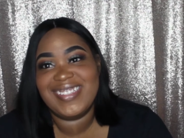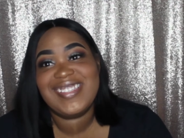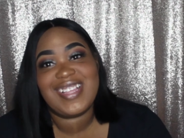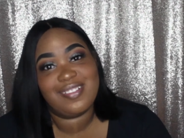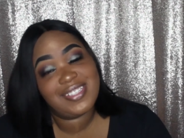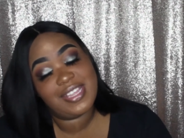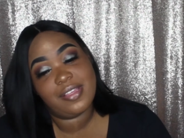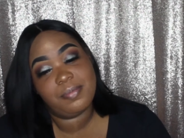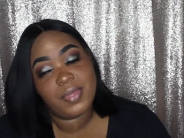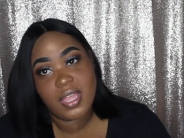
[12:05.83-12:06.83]
and tells
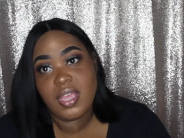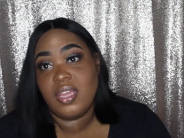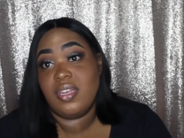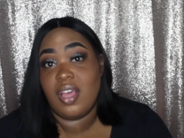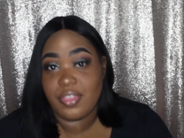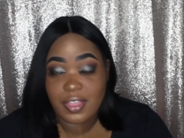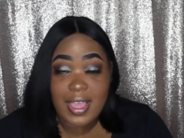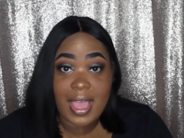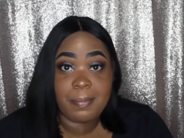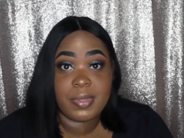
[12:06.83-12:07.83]
him
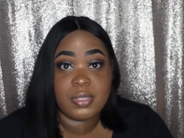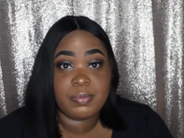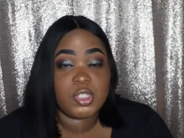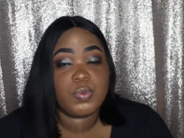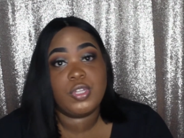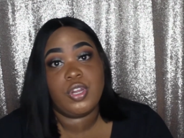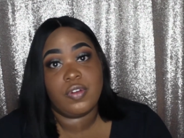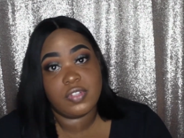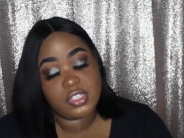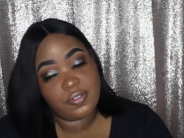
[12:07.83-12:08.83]
nothing happened between
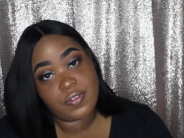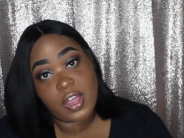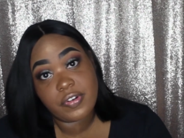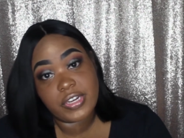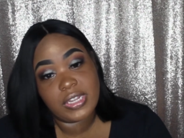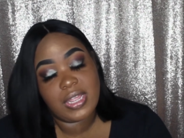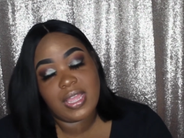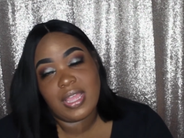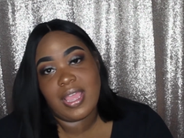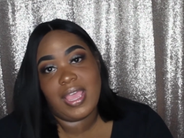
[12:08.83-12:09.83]
her and Safari.
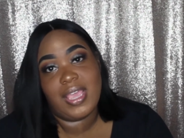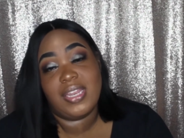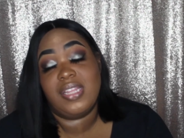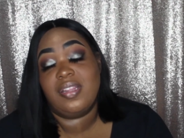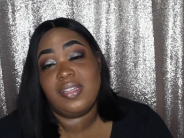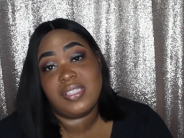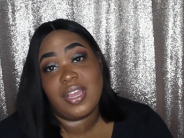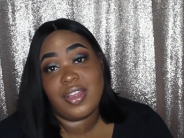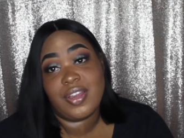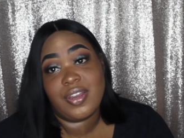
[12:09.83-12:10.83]
And he looks
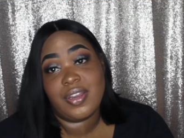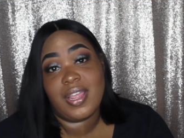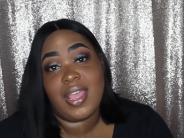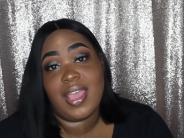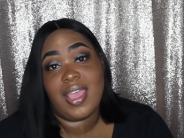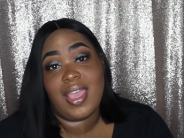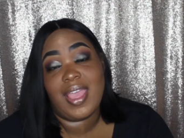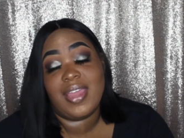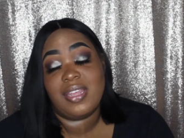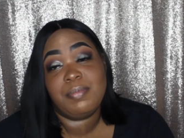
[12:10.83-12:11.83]
at her
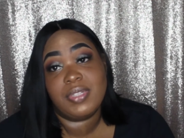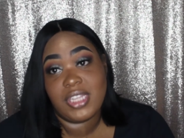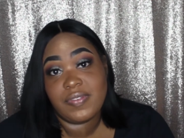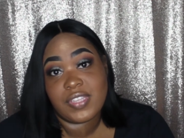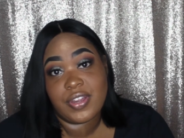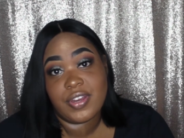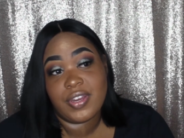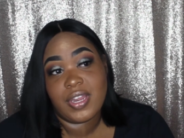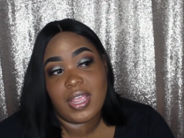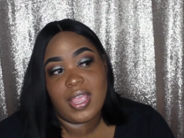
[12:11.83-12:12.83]
and he believes
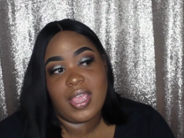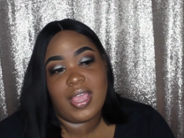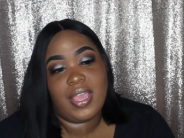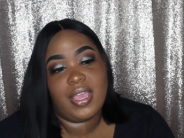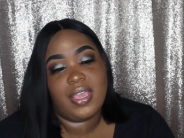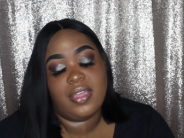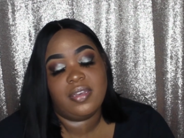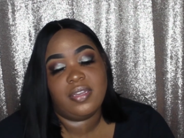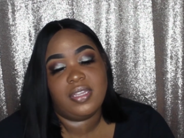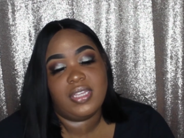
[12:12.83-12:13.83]
her
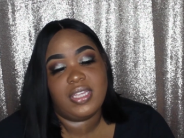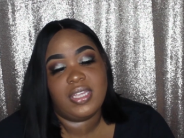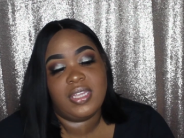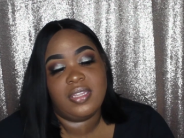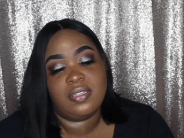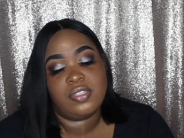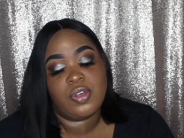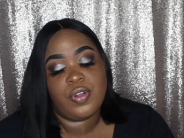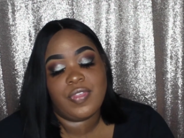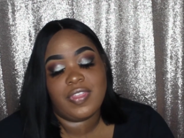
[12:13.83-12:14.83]
and he
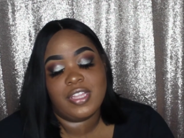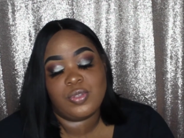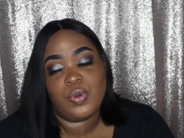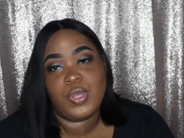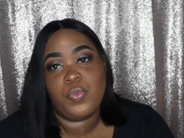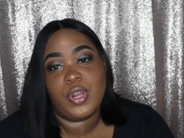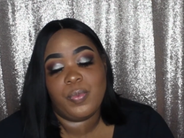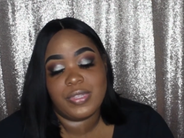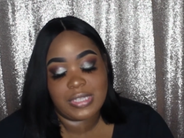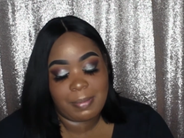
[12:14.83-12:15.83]
told her that that's all he
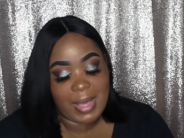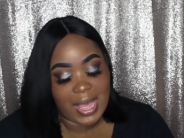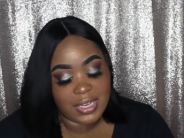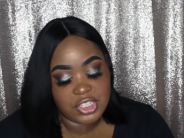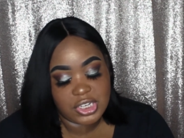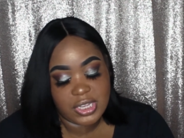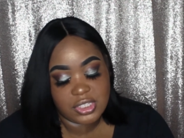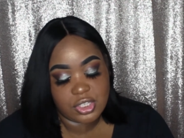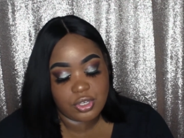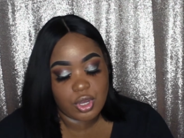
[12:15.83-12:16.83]
wanted was an apology
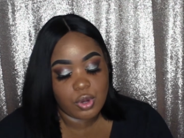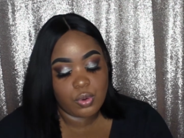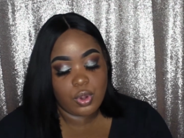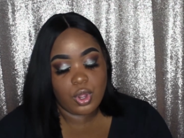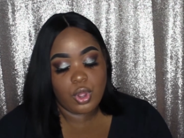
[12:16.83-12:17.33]
and to know